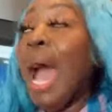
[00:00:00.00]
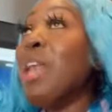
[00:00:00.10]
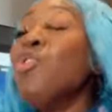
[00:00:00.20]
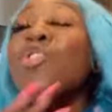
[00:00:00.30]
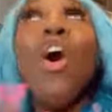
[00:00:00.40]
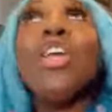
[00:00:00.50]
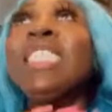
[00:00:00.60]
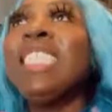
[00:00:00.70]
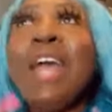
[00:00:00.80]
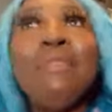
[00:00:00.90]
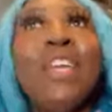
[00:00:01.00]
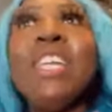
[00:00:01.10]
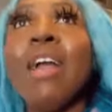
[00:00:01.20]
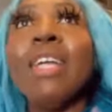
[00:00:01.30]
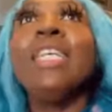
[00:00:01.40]
I know you're tired to
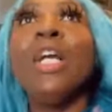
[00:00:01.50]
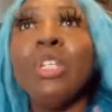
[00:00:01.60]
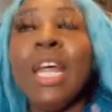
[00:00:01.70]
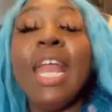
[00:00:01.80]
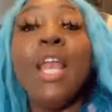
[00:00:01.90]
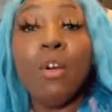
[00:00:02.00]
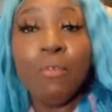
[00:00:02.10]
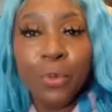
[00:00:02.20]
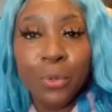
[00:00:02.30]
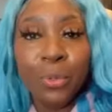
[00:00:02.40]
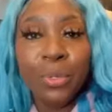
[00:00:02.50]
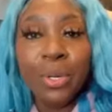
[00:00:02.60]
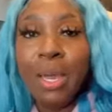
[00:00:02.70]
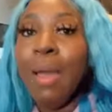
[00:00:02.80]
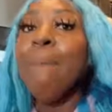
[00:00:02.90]
hear I tell you that I love you.
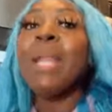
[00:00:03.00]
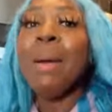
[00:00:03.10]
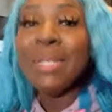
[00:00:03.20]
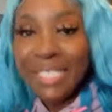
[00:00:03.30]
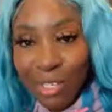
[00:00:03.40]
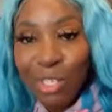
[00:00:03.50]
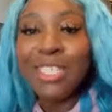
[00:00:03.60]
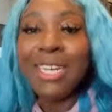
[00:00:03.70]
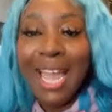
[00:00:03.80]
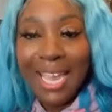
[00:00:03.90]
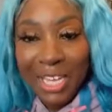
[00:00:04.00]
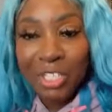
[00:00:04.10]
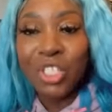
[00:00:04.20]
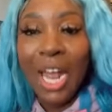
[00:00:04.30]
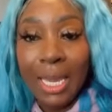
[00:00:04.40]
But I'm going to tell you today
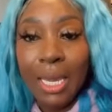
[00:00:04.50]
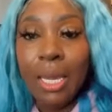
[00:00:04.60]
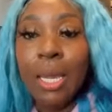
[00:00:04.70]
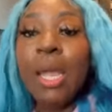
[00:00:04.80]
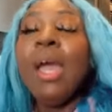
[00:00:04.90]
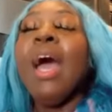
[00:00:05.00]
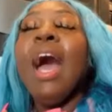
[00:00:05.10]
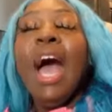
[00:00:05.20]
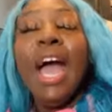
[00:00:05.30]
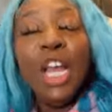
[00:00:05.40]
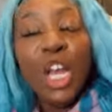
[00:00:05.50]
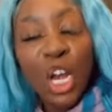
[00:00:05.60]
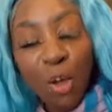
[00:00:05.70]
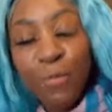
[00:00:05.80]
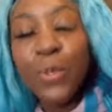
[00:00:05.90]
again, Shaggy, I
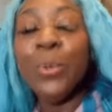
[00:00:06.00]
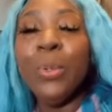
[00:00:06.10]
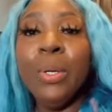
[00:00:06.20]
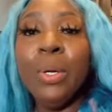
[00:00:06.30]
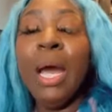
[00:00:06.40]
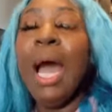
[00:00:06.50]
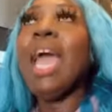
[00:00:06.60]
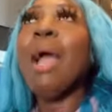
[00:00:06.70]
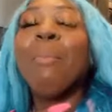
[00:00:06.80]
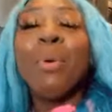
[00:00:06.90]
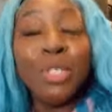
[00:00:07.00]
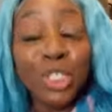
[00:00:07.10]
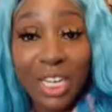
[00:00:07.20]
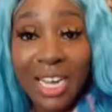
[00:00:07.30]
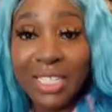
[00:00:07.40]
love you. I
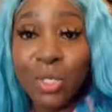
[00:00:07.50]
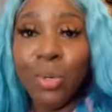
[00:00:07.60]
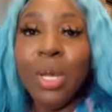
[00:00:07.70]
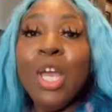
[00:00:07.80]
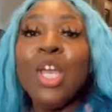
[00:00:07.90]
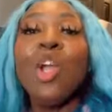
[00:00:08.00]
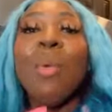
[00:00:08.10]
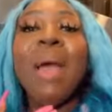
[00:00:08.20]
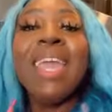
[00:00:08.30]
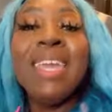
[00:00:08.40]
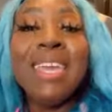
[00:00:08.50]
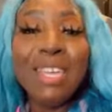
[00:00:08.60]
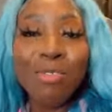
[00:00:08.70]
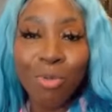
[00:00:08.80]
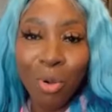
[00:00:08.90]
appreciate you. You're my
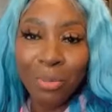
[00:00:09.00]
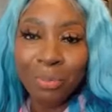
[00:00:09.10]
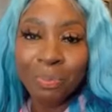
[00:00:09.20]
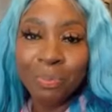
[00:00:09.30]
hero.